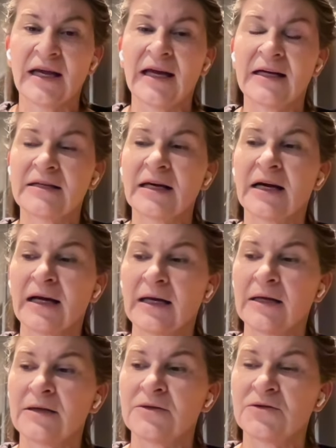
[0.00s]
and
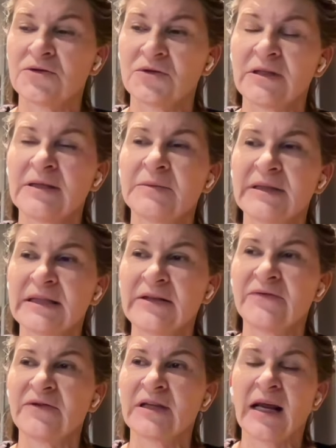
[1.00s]
I truly
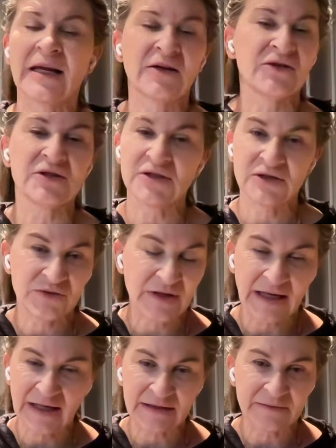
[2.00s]
believe that I couldn't do
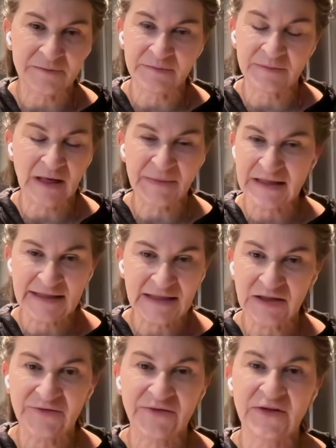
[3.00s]
that by
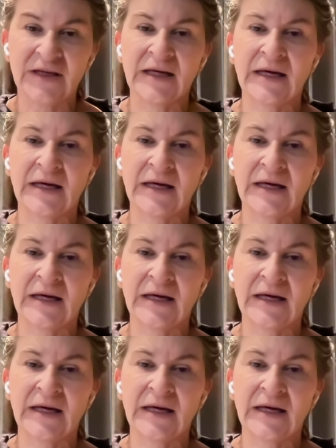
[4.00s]
myself.